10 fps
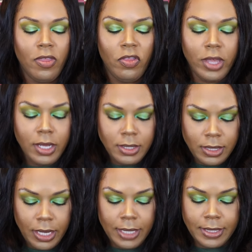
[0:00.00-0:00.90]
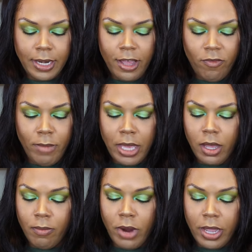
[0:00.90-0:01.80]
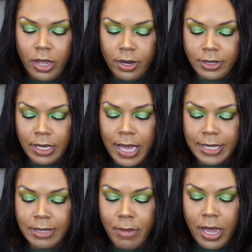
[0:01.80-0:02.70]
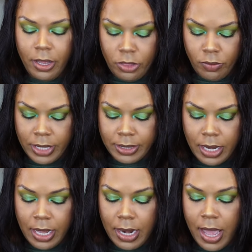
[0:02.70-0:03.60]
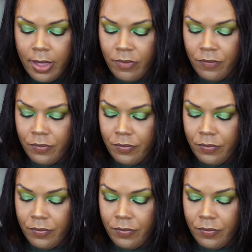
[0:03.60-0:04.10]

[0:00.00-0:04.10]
This is enough makeup right here to last somebody the rest of their life.